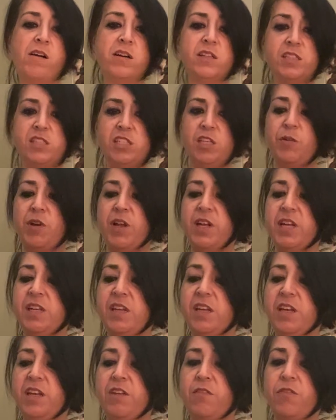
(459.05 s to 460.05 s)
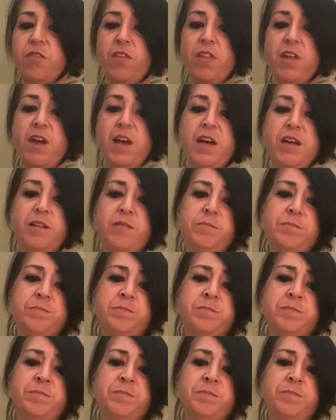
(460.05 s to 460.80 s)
See what I can get for that.